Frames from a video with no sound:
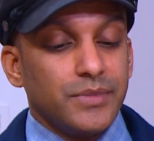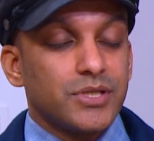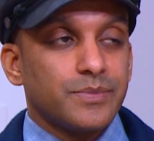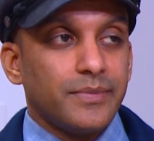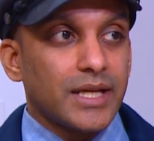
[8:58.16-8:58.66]

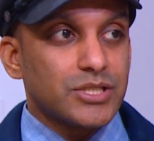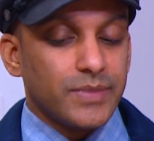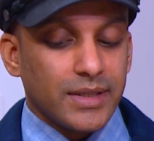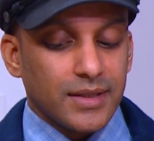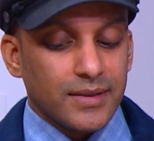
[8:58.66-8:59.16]

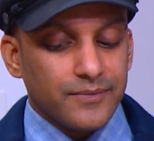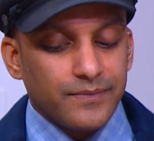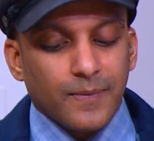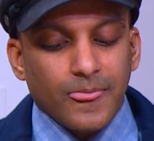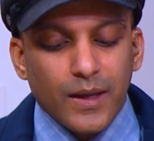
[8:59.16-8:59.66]
matchmaking,
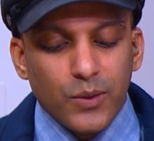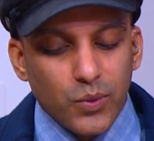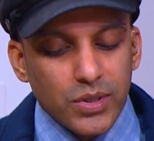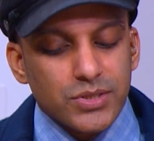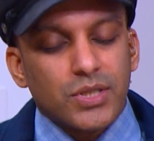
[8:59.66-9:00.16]

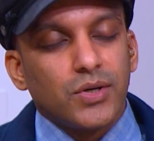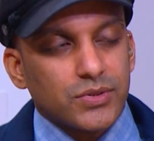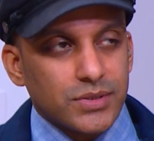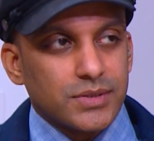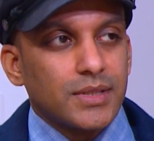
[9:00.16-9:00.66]
which
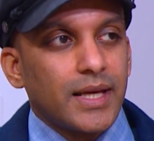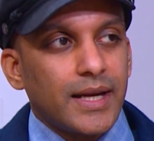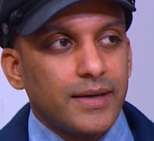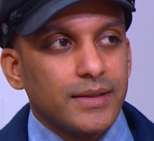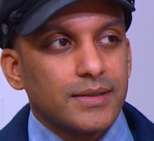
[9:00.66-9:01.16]
causes
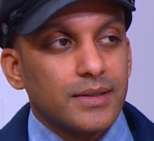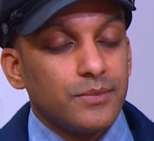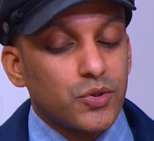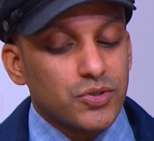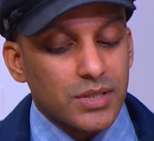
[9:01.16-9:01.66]
Harriet
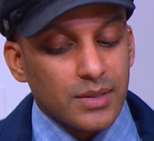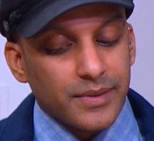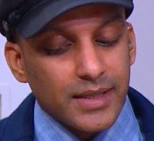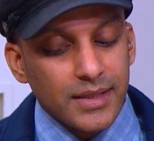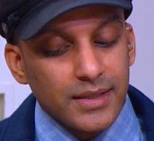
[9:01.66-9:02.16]
emotional
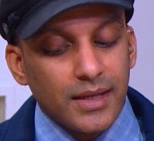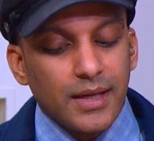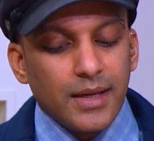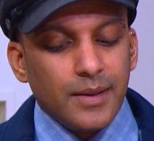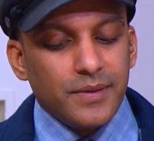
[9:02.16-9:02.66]
pain. But